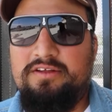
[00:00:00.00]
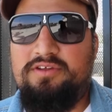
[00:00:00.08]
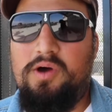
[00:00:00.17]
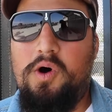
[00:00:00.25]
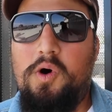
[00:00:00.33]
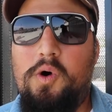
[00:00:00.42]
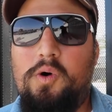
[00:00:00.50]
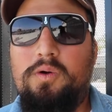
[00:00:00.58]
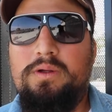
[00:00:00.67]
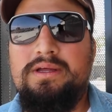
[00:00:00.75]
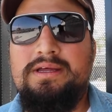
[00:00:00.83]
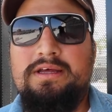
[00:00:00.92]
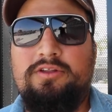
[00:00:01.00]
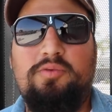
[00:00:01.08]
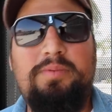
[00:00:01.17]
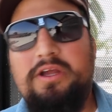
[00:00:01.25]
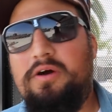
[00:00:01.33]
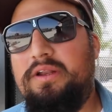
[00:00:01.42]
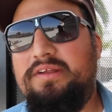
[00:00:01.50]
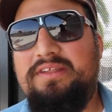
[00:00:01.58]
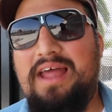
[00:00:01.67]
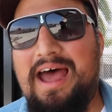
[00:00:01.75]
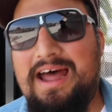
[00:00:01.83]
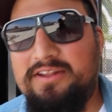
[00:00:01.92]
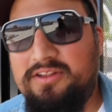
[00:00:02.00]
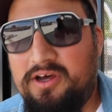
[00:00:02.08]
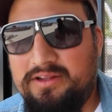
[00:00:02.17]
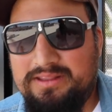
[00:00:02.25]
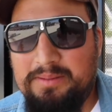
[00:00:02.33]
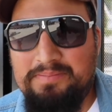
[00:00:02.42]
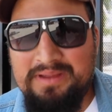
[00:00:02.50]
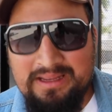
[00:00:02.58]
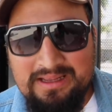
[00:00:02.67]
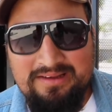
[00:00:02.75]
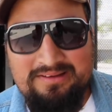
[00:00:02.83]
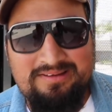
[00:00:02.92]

So to be honest, I'm not the biggest